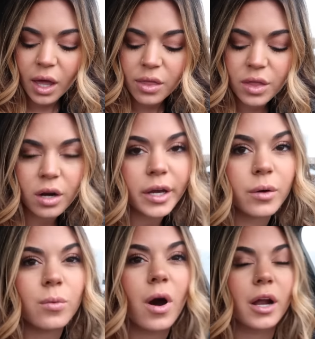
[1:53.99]
And then I'll
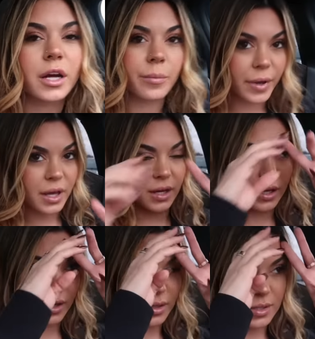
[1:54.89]
get water
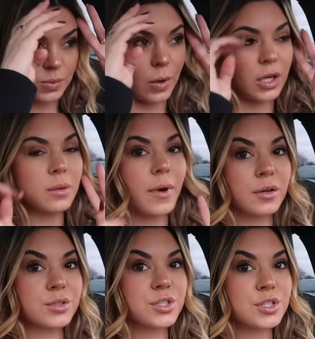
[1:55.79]
because water
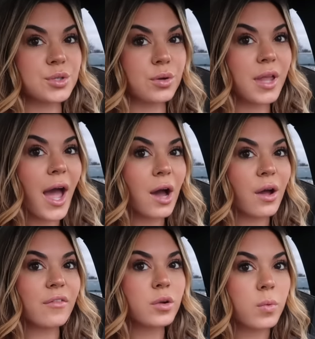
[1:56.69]
bottles are sold out
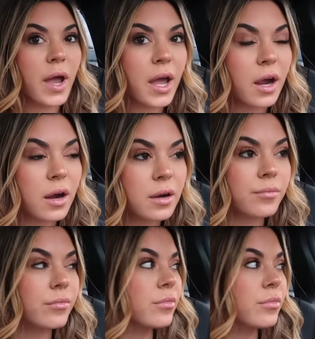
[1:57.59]
everywhere.